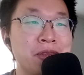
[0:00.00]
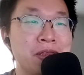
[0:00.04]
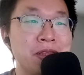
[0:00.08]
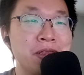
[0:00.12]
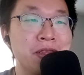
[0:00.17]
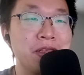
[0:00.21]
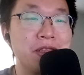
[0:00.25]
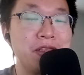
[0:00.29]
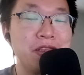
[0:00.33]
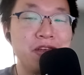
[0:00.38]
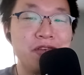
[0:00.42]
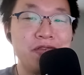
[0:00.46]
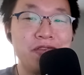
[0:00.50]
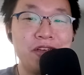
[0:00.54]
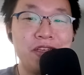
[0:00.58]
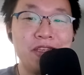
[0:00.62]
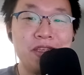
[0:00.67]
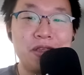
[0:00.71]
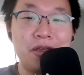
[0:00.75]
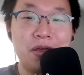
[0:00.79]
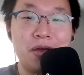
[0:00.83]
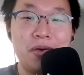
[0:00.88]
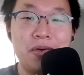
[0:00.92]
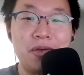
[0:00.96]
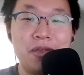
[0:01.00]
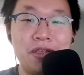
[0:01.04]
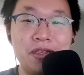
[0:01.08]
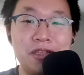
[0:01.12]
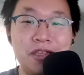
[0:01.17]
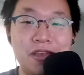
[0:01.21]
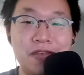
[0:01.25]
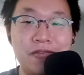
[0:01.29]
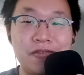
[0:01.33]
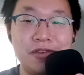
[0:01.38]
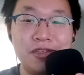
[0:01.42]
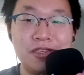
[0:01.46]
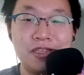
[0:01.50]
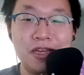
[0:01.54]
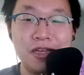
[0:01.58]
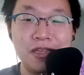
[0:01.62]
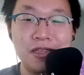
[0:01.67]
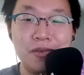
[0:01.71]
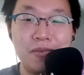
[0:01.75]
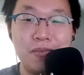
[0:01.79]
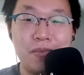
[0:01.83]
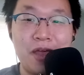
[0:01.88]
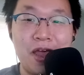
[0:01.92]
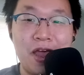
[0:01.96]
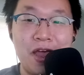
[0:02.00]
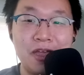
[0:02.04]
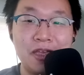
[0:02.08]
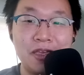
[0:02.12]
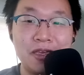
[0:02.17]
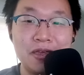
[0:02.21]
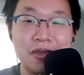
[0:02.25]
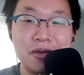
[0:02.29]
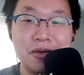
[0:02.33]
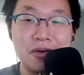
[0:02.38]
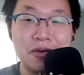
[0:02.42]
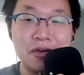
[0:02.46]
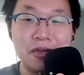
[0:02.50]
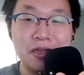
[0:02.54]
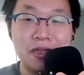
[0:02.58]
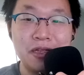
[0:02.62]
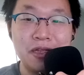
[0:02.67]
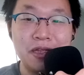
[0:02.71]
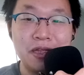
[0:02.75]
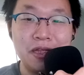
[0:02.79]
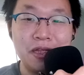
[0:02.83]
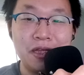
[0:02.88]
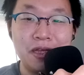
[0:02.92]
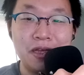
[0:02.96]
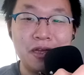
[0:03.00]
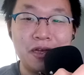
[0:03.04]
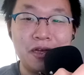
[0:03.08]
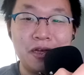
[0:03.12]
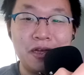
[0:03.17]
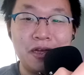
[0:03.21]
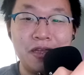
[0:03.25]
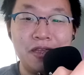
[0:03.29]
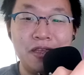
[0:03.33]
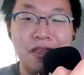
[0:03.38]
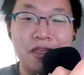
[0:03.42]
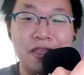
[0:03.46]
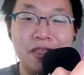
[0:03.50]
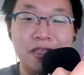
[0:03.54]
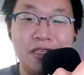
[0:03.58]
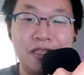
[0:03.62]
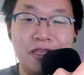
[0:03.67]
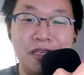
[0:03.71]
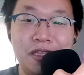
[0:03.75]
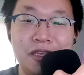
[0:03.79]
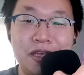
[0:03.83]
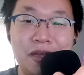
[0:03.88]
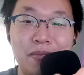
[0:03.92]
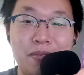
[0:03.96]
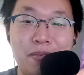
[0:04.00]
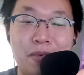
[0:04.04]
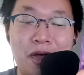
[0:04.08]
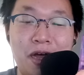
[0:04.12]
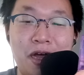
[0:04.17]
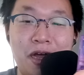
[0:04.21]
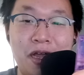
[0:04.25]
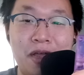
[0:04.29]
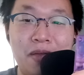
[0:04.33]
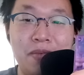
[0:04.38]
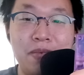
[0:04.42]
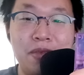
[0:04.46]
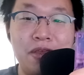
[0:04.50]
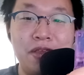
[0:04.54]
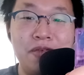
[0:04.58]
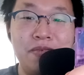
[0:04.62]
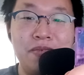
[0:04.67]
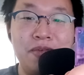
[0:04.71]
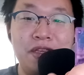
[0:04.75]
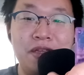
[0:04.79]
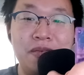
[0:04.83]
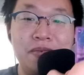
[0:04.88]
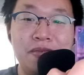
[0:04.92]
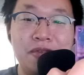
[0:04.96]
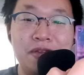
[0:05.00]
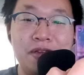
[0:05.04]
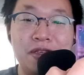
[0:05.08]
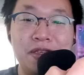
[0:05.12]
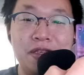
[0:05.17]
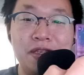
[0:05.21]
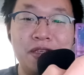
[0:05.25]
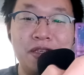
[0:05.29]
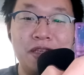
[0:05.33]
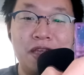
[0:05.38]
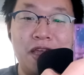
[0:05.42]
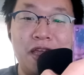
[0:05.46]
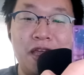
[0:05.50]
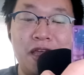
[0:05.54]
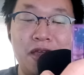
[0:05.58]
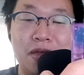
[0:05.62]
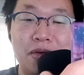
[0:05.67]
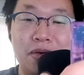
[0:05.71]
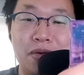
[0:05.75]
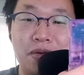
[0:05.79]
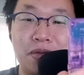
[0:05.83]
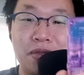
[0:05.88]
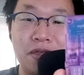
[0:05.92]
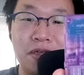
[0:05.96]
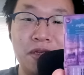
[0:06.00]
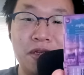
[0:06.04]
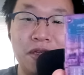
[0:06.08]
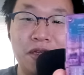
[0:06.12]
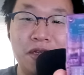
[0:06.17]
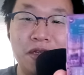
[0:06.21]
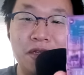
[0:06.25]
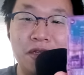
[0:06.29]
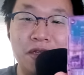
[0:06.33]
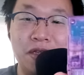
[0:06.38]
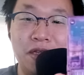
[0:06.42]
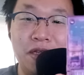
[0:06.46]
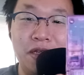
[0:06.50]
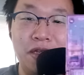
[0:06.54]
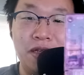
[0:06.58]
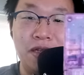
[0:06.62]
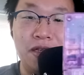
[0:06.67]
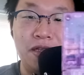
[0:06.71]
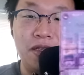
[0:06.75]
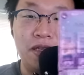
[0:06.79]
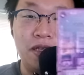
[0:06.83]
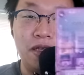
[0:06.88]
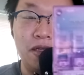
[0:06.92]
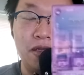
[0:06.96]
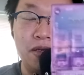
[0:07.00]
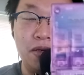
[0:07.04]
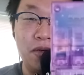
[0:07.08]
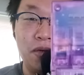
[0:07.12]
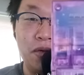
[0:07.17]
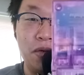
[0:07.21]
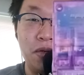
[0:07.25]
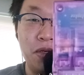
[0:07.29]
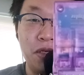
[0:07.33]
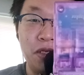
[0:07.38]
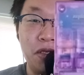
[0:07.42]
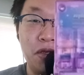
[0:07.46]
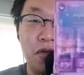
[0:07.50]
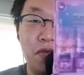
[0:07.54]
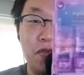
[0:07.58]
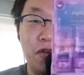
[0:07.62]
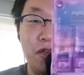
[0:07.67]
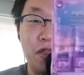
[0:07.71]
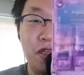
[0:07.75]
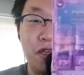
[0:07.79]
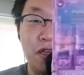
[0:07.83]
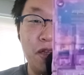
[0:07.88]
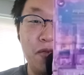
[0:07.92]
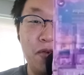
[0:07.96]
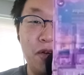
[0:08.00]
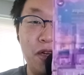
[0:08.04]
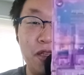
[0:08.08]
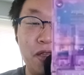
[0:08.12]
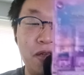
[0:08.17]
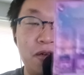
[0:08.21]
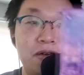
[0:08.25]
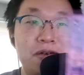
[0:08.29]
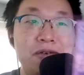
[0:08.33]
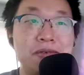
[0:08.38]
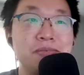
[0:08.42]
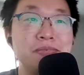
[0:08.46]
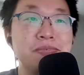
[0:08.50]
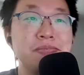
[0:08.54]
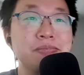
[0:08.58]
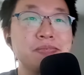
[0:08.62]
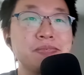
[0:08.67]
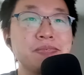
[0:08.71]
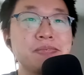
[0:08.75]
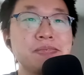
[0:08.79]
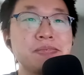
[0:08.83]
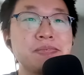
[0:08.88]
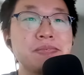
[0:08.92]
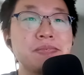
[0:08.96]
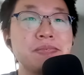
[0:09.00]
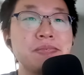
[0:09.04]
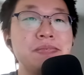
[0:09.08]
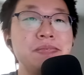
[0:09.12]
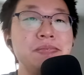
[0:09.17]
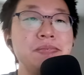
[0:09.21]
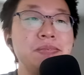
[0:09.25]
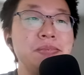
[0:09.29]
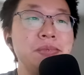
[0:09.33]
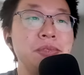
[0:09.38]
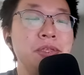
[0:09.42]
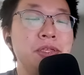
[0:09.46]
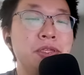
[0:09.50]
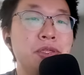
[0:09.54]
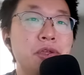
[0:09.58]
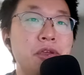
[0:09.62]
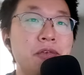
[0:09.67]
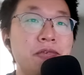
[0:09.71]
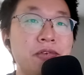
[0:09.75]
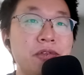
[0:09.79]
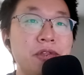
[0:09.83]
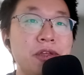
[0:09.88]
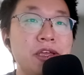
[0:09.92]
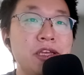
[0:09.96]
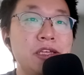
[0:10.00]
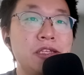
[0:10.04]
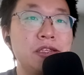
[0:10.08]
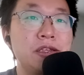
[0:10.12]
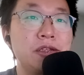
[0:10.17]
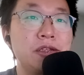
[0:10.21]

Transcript: the difference though is if you check the back here, uh, you can see that my Miyoo Mini Plus is angled. That little silver thing right there, so if you look at the